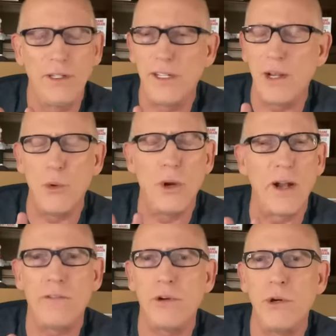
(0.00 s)
Get
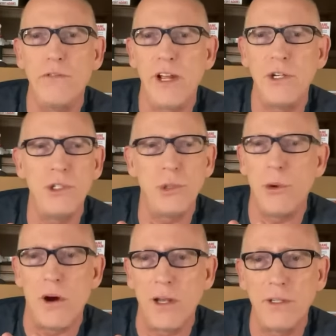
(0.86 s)
whatever revenge
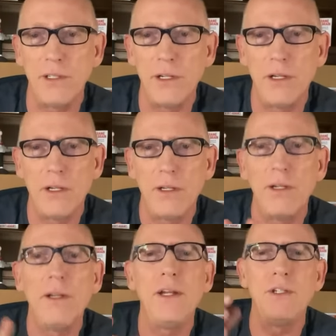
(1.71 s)
you want.
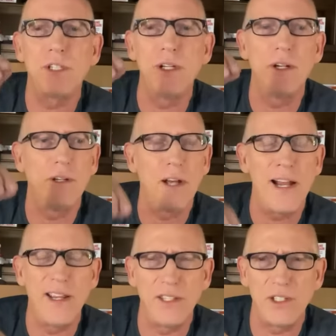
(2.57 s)
He's going to
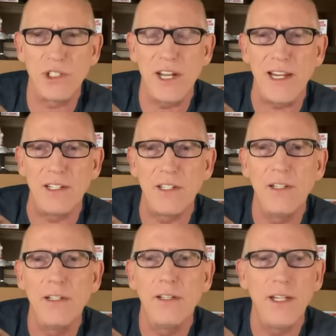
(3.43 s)
die on this date.
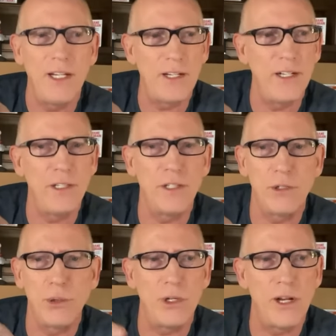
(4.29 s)
You can either
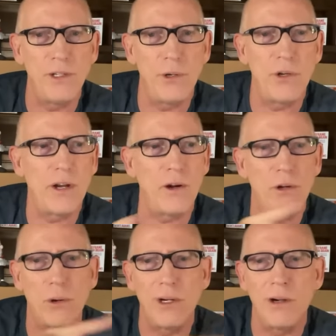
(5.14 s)
do it on your
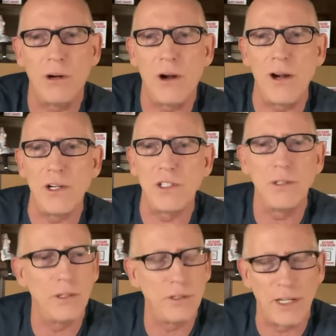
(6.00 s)
territory or
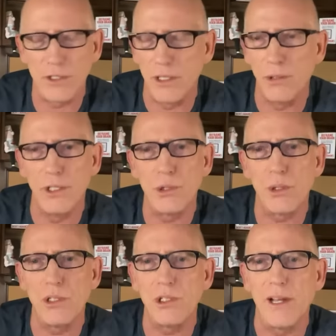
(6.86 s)
ours. That's the only
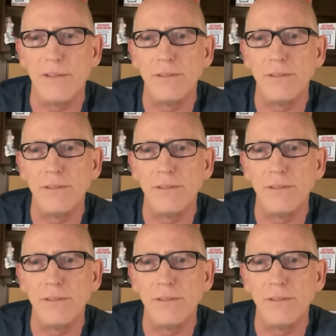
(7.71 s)
choice you have.